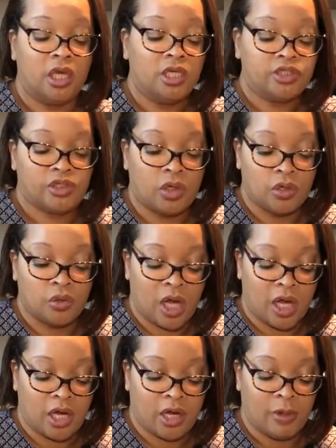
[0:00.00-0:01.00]
So
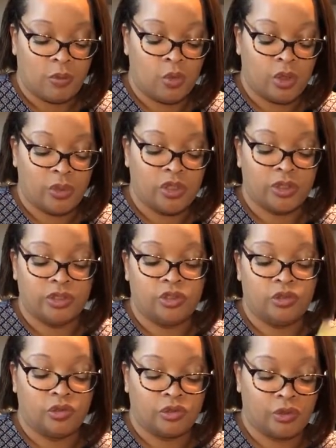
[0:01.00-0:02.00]
what we're going to
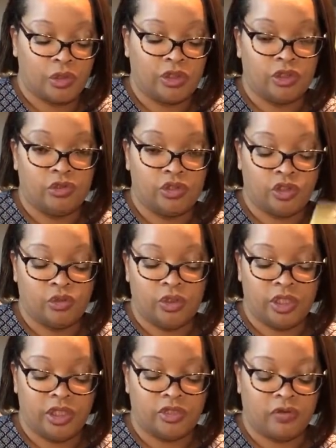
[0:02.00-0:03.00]
do is we're going to use 2 of
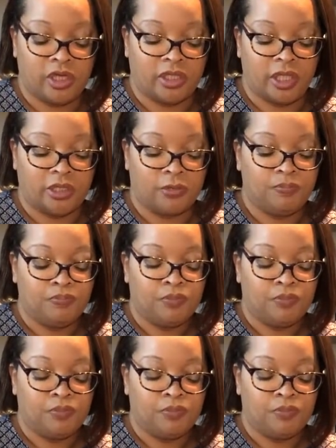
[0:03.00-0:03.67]
these right now.